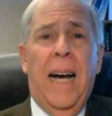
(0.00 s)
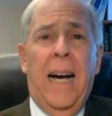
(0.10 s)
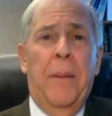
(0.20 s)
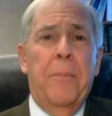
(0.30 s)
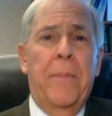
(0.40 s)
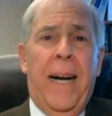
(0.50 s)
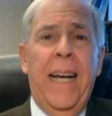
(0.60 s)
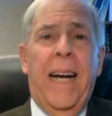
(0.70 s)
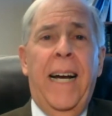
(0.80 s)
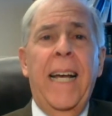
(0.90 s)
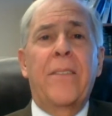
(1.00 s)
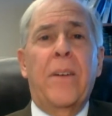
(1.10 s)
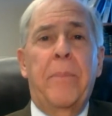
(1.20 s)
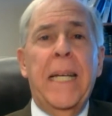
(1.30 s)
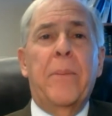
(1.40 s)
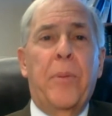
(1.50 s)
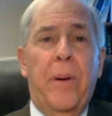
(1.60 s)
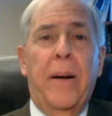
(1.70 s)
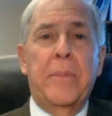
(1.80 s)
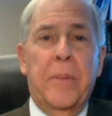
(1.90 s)
I have a big
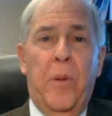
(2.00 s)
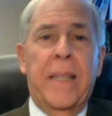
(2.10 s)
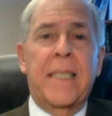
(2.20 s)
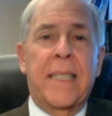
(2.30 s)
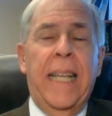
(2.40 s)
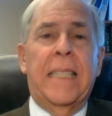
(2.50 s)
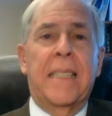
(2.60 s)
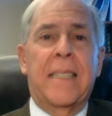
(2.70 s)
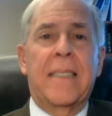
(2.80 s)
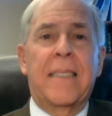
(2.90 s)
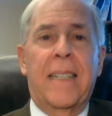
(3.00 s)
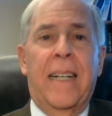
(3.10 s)
problem with slates.